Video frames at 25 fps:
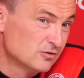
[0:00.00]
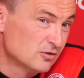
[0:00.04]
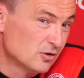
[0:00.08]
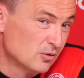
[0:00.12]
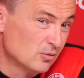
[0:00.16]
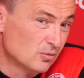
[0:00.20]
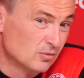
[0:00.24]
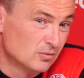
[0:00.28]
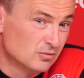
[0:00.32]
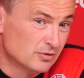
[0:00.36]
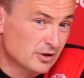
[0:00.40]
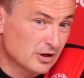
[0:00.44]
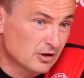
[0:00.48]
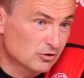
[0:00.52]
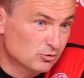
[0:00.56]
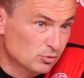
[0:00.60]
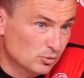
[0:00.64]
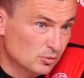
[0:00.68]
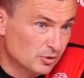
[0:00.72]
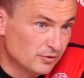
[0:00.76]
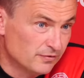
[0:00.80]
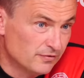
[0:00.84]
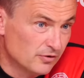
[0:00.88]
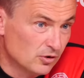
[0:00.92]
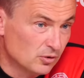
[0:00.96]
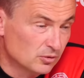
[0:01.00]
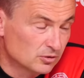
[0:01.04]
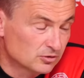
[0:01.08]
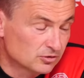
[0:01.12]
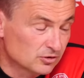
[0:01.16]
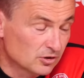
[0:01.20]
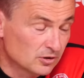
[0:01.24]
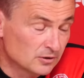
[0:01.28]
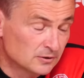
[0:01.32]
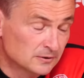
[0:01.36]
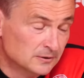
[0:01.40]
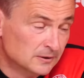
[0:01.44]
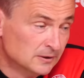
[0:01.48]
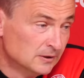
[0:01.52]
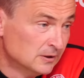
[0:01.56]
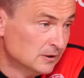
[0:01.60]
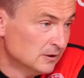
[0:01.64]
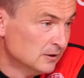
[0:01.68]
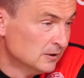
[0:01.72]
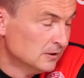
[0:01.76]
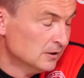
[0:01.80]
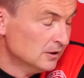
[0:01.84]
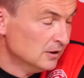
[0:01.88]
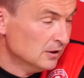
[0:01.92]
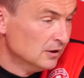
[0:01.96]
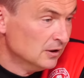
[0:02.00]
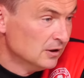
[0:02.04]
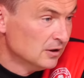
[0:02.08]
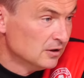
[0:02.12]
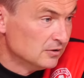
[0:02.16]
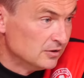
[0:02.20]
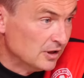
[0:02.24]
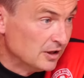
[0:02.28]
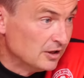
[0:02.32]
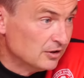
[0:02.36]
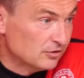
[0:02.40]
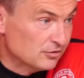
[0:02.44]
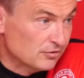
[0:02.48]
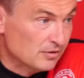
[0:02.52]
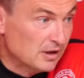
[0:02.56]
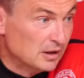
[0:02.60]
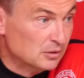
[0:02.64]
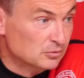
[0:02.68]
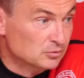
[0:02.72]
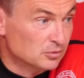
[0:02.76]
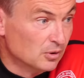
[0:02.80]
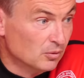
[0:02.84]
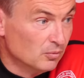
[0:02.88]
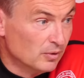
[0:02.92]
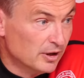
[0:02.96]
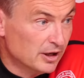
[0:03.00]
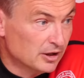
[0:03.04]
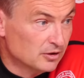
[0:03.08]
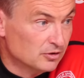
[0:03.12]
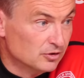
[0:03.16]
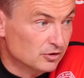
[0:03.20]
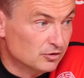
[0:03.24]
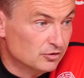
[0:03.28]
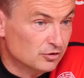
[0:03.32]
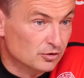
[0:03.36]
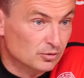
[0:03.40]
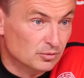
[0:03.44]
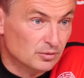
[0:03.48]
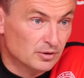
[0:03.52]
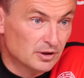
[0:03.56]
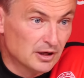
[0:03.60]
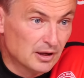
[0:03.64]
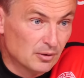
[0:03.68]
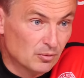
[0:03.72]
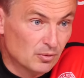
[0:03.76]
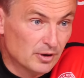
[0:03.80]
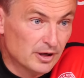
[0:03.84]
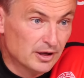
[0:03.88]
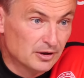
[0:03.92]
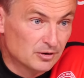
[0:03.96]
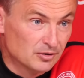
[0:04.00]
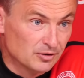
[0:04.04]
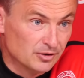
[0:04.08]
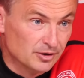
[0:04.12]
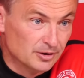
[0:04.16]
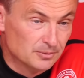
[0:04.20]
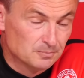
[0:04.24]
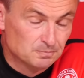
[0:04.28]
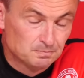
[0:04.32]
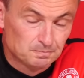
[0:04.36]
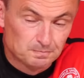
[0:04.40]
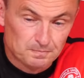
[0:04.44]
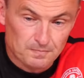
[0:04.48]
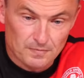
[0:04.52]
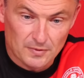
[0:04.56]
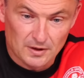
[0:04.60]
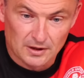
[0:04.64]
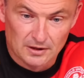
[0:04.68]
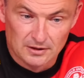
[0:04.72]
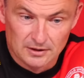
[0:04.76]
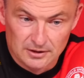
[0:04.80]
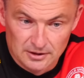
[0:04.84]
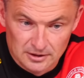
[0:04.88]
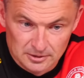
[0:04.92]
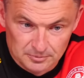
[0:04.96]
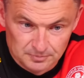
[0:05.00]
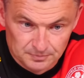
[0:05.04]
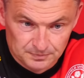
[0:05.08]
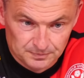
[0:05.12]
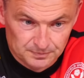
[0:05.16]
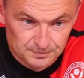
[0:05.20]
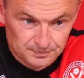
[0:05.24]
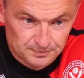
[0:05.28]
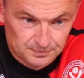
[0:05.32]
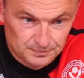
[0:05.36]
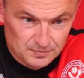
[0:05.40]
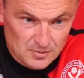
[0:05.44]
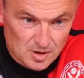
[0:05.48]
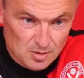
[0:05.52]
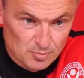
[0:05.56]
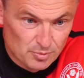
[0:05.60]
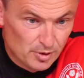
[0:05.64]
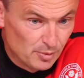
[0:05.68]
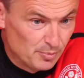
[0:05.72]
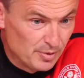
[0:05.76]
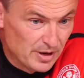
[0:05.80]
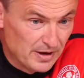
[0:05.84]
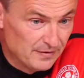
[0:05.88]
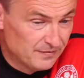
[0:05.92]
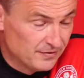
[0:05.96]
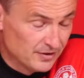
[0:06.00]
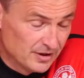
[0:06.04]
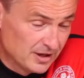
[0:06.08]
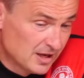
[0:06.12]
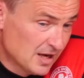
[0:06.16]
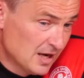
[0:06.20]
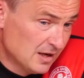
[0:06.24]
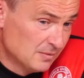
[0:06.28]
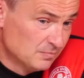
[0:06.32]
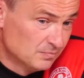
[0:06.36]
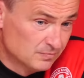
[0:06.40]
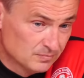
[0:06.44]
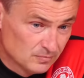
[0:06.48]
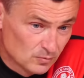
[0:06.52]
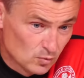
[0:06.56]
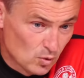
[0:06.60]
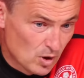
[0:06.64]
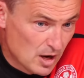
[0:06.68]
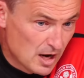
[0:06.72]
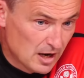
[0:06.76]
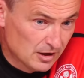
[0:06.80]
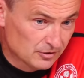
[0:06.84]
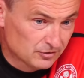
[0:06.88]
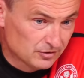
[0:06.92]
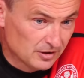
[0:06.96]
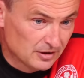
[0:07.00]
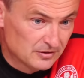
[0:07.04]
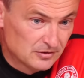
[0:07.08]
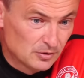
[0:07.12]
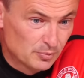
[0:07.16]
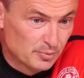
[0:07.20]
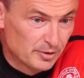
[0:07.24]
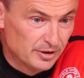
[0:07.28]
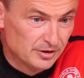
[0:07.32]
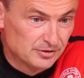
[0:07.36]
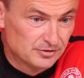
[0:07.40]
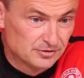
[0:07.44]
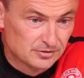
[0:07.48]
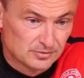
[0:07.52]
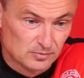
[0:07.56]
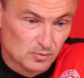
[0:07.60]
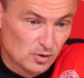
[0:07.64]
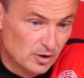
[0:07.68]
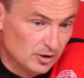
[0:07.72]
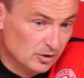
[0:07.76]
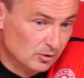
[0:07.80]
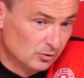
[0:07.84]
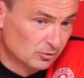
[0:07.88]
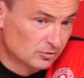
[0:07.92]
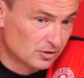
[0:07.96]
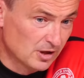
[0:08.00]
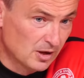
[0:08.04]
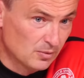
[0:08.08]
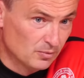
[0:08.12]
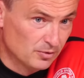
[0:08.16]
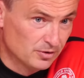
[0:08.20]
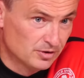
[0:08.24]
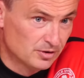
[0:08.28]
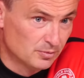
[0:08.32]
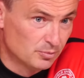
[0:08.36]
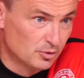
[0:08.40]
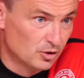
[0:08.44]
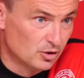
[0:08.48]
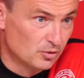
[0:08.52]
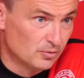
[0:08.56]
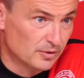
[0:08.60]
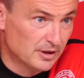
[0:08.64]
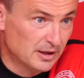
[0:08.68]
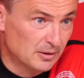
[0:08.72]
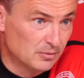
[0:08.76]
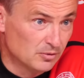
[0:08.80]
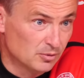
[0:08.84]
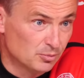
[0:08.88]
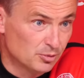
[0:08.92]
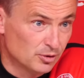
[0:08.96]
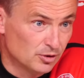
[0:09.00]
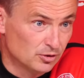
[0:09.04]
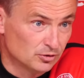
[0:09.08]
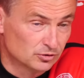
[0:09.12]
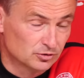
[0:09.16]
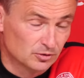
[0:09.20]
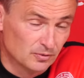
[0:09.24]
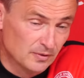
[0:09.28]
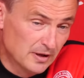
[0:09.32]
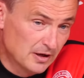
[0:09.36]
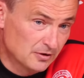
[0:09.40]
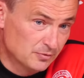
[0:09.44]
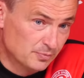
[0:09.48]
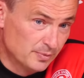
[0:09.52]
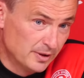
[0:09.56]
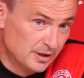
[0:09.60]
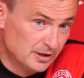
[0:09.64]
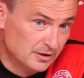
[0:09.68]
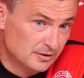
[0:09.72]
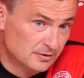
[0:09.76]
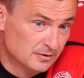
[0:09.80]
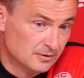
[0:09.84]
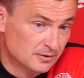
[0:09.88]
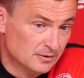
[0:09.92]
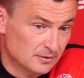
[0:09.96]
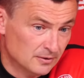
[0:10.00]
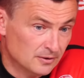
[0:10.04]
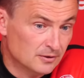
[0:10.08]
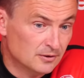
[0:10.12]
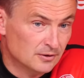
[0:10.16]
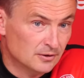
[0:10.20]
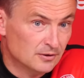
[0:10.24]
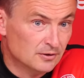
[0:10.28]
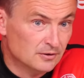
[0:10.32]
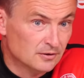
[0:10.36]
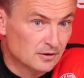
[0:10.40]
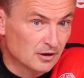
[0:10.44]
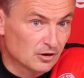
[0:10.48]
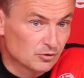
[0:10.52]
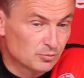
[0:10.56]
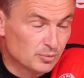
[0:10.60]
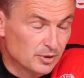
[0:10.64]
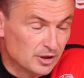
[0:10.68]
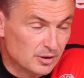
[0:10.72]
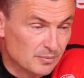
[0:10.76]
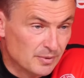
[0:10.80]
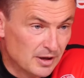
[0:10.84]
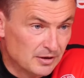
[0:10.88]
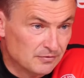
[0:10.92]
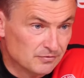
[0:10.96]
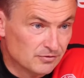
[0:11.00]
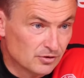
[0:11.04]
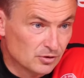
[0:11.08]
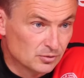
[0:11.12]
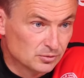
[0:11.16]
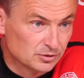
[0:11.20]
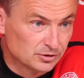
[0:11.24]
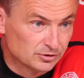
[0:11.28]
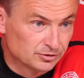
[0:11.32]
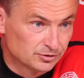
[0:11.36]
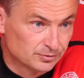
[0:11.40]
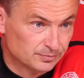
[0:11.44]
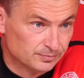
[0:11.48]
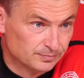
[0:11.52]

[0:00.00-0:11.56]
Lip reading: So that's what we'd focus on. And then it's around what we're going to do and how we're going to prepare for the game, what our setup is, what it looks like with the ball, without the ball. So that's been the main focus.